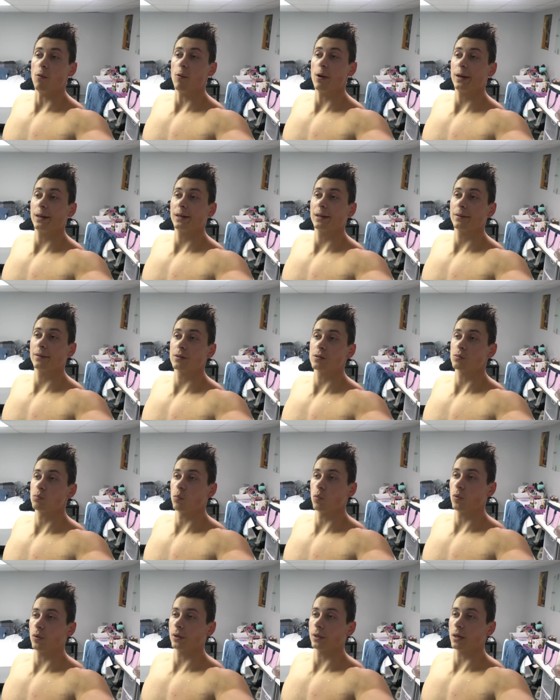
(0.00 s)
weighed in this
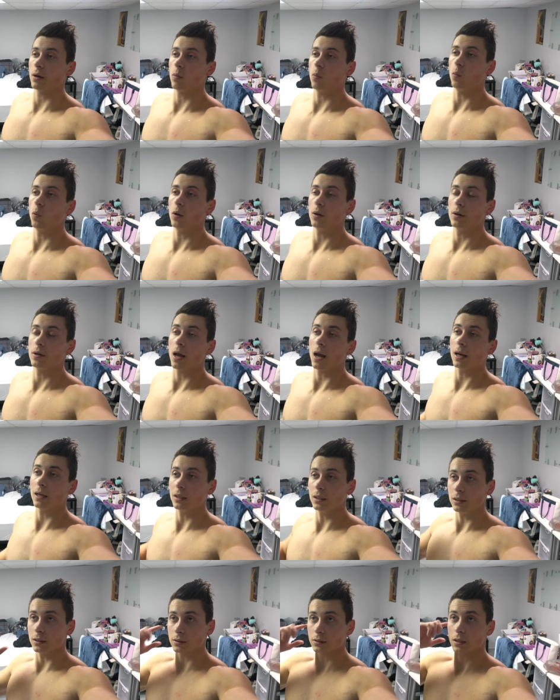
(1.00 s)
morning at
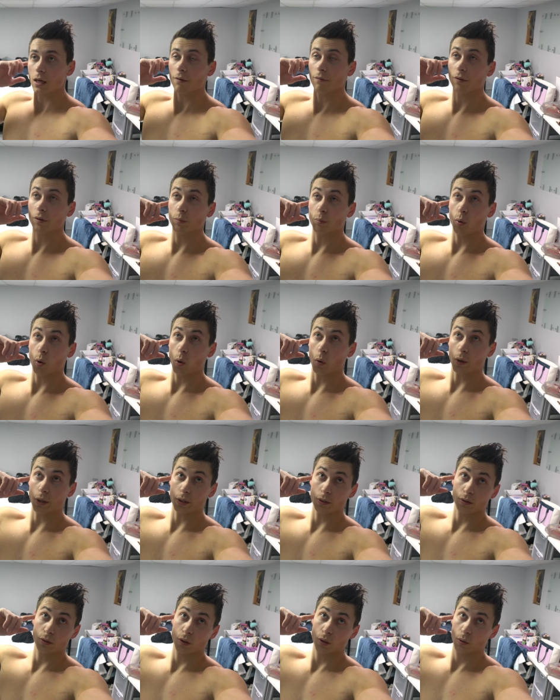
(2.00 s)

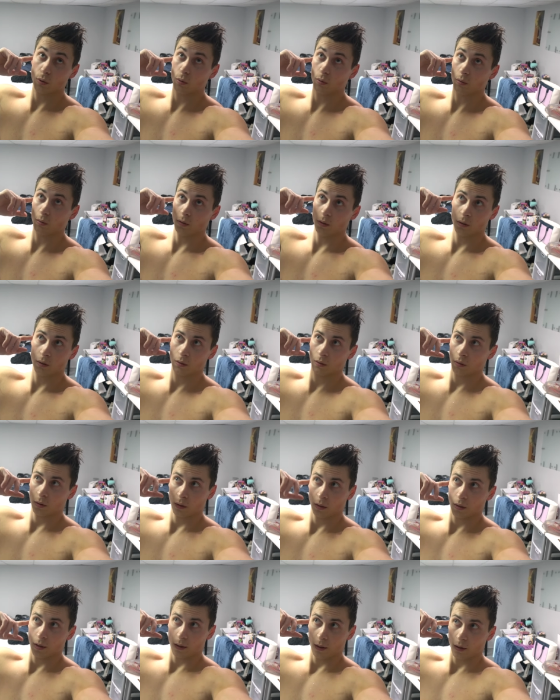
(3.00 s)
197.2.
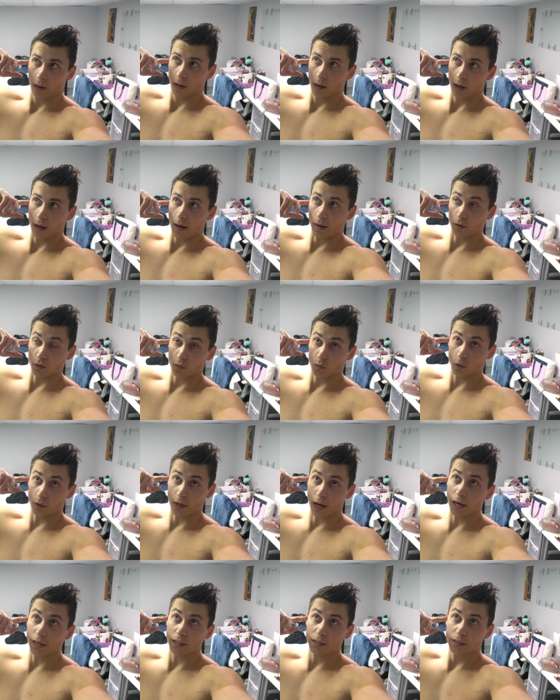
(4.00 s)
I was
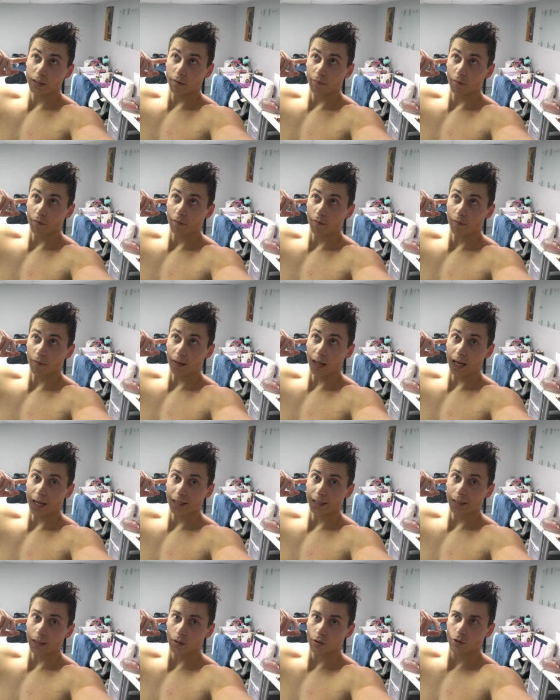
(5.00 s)
197
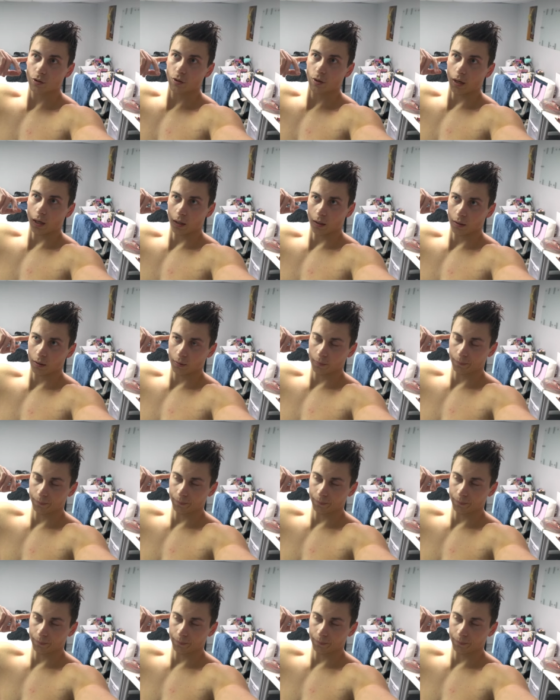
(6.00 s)
flat yesterday.